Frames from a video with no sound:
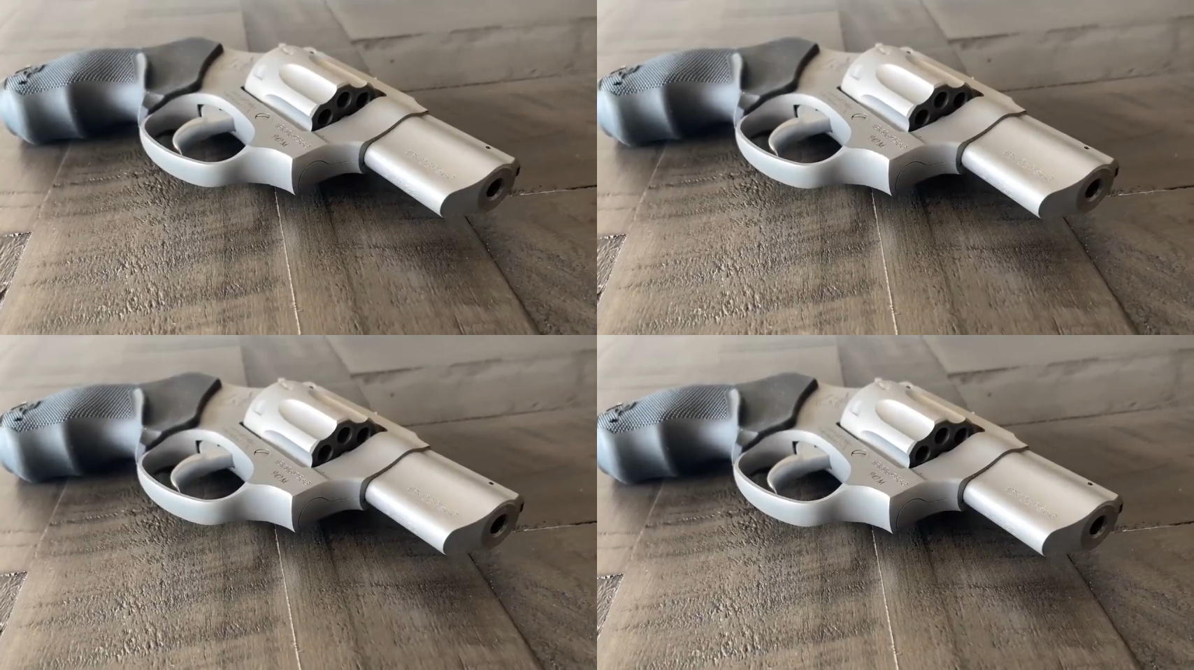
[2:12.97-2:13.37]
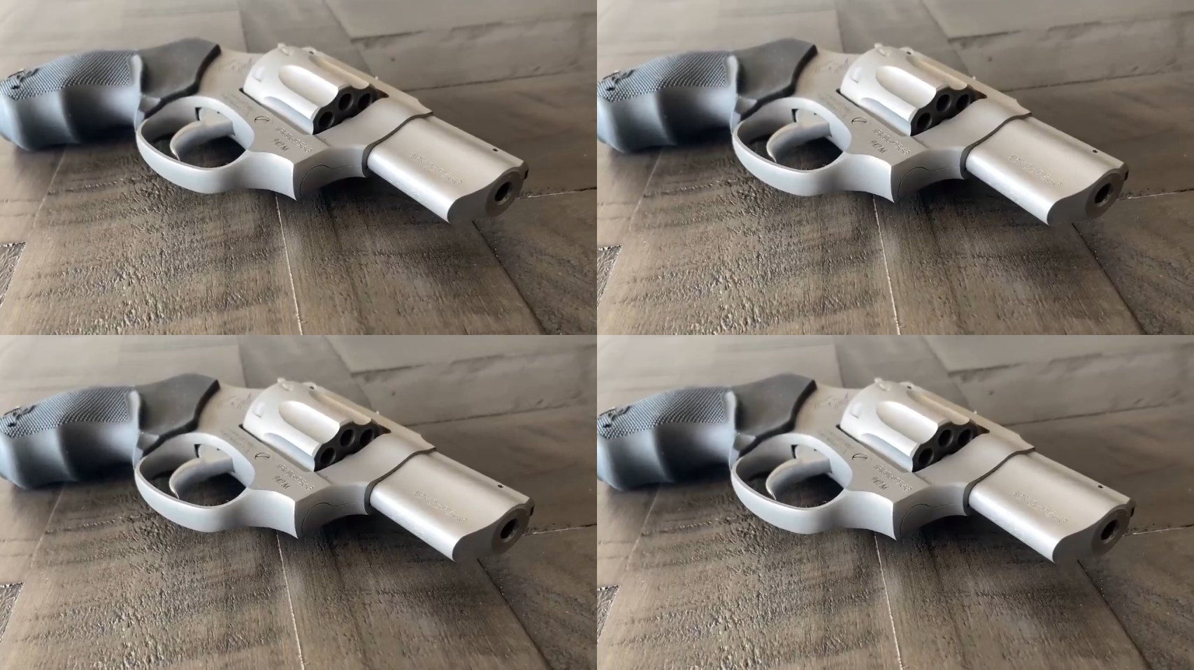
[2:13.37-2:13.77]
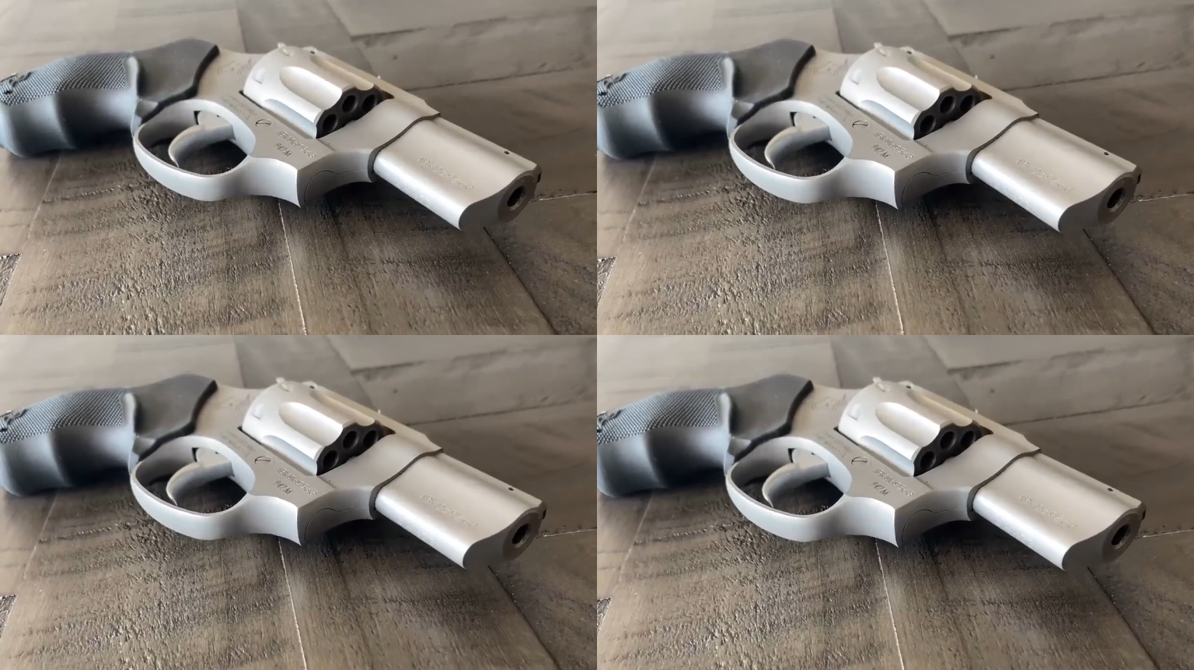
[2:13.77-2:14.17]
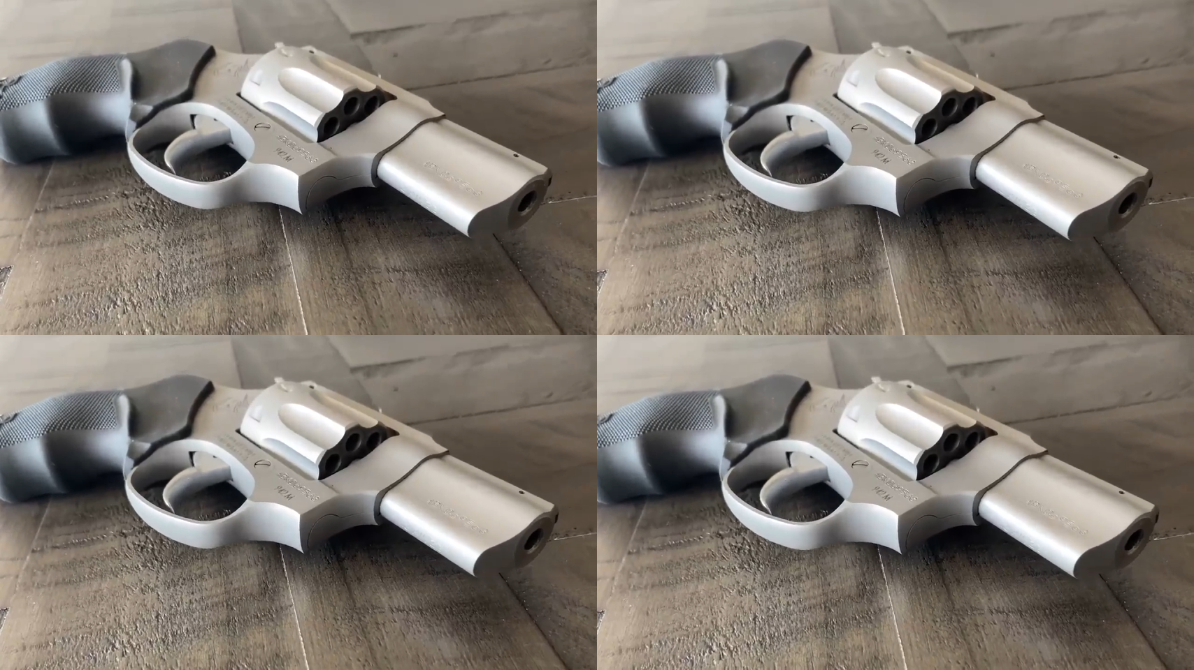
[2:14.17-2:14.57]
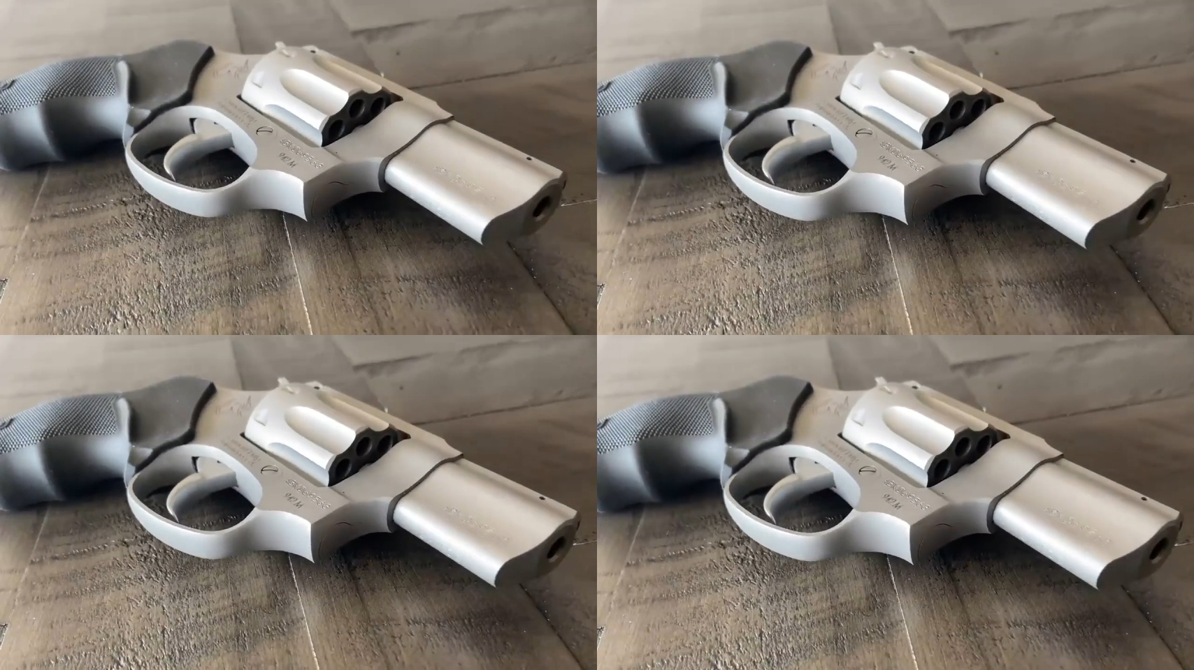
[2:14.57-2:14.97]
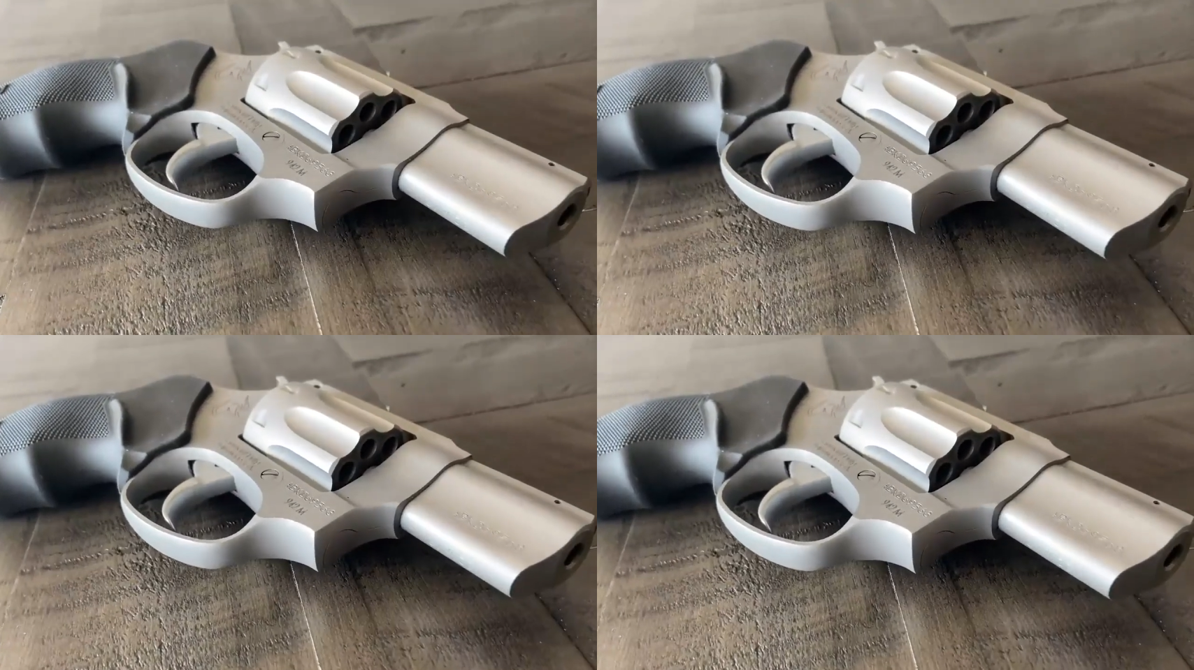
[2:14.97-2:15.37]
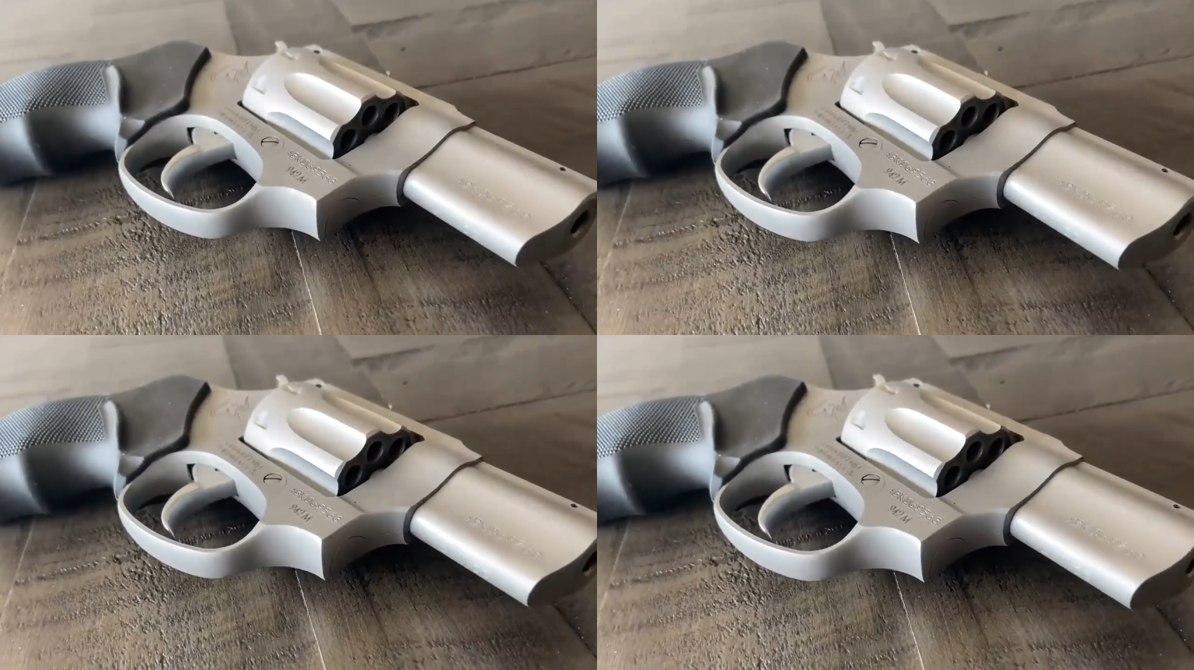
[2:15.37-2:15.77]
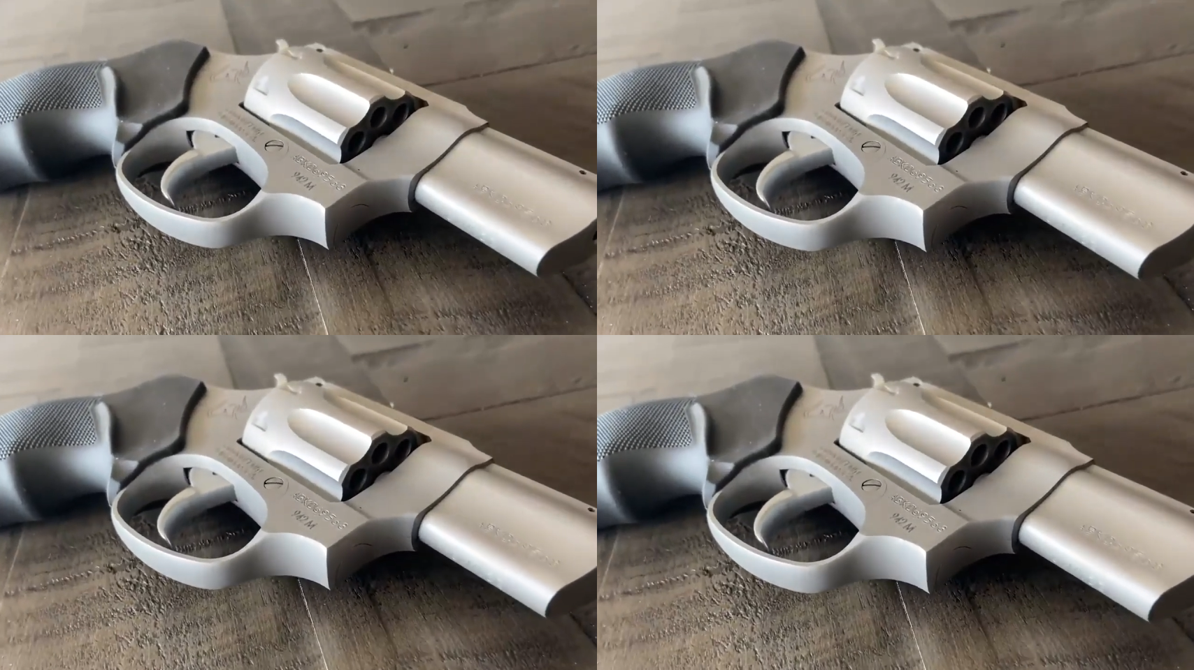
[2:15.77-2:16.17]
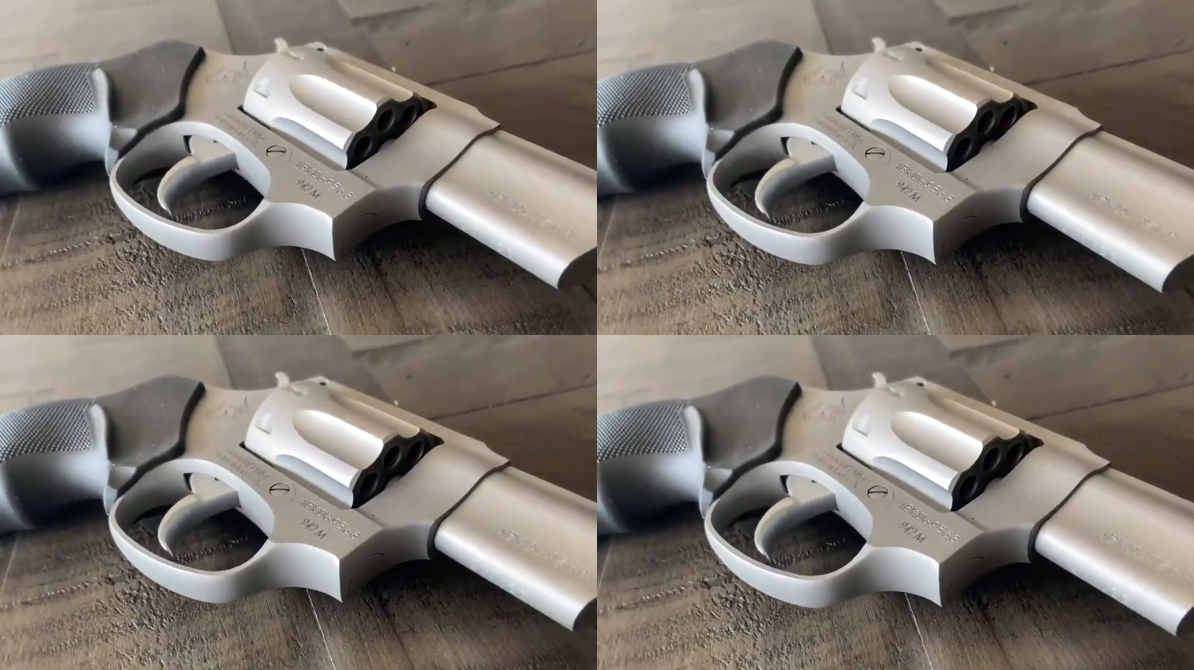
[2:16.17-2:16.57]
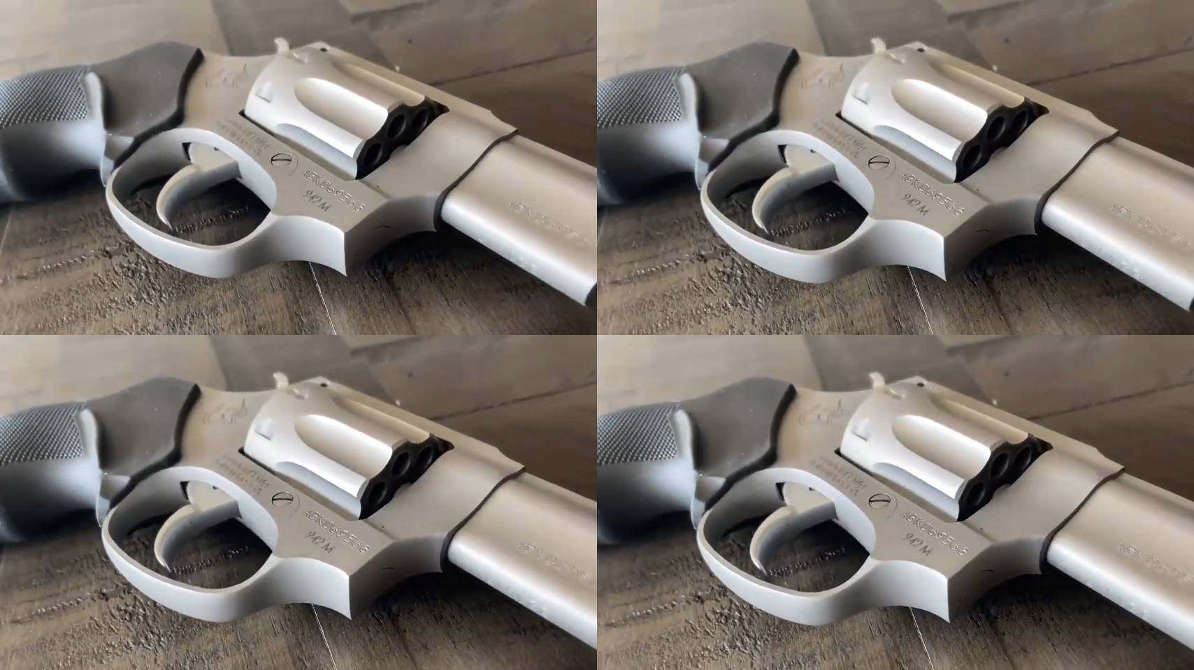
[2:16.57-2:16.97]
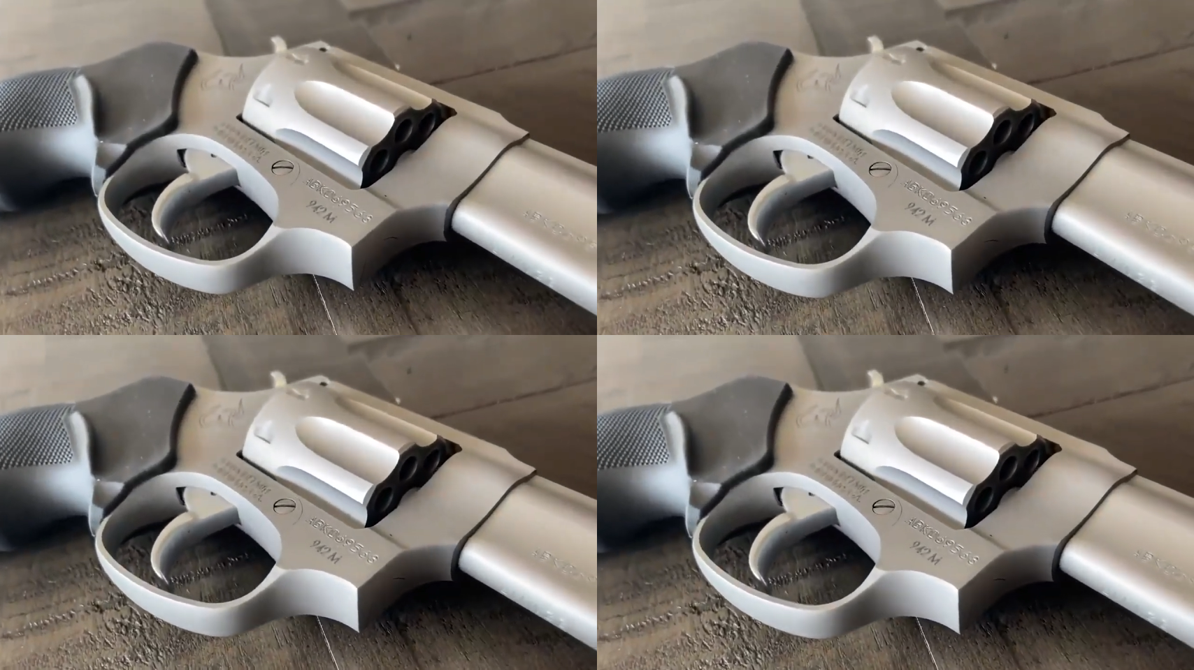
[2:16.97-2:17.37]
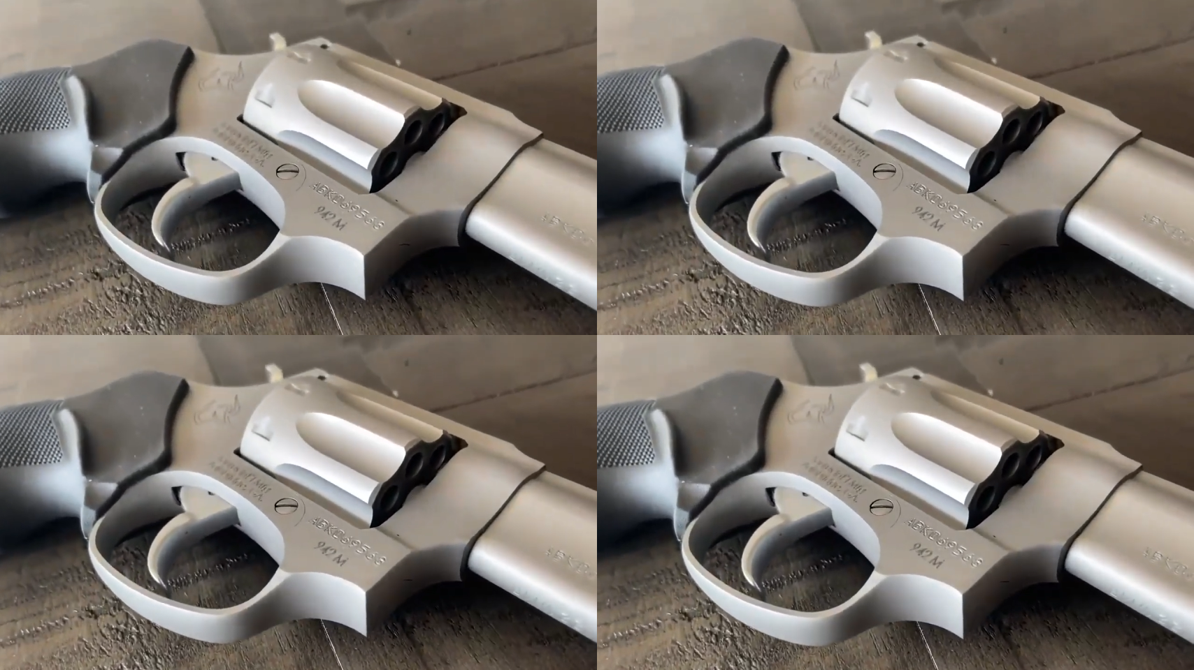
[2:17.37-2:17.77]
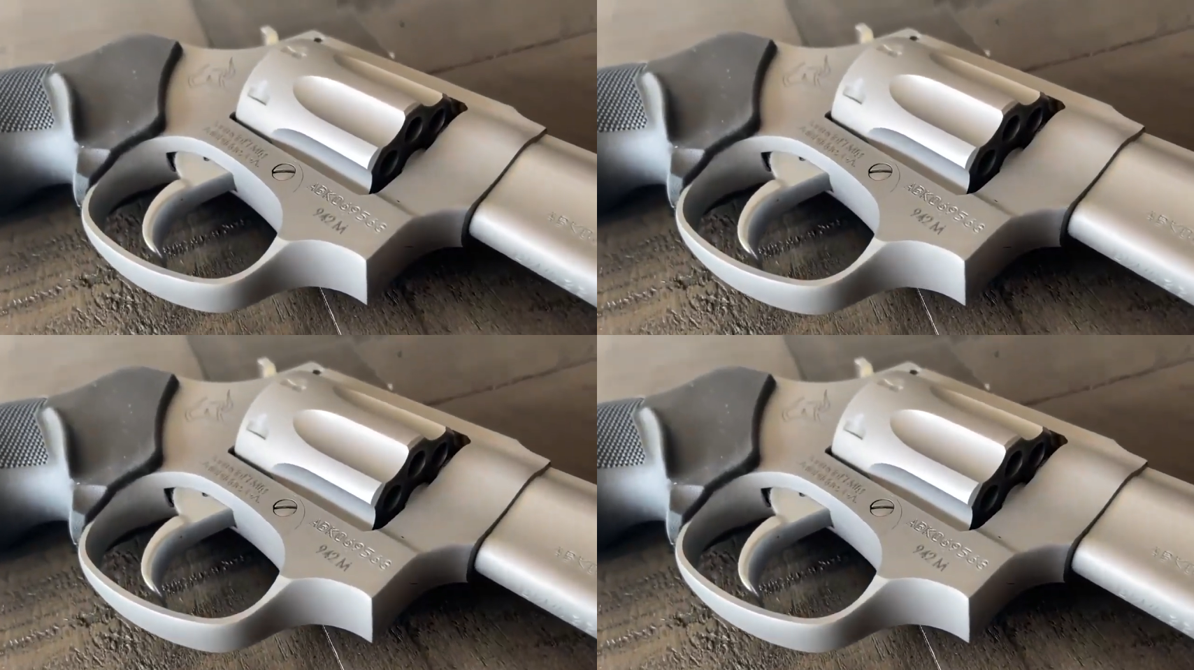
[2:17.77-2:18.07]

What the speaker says: No face is visible, so there are no lips to read.